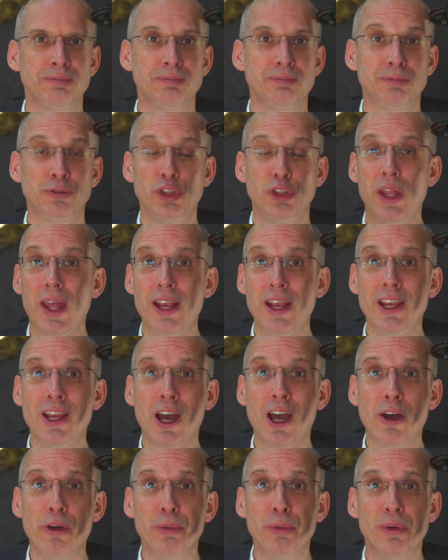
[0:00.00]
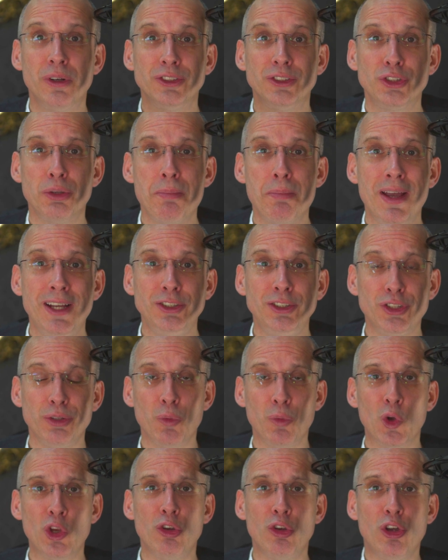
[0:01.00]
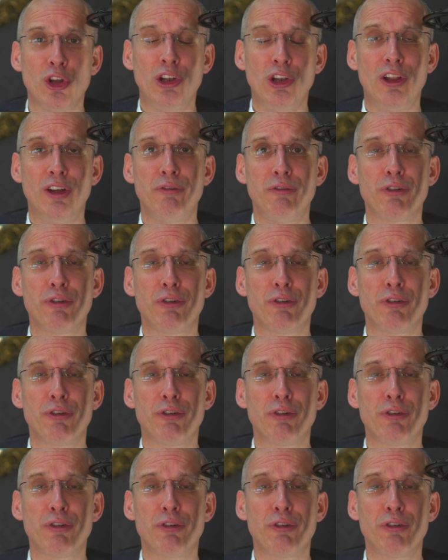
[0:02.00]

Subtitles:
So there you go. It's amazing what you can learn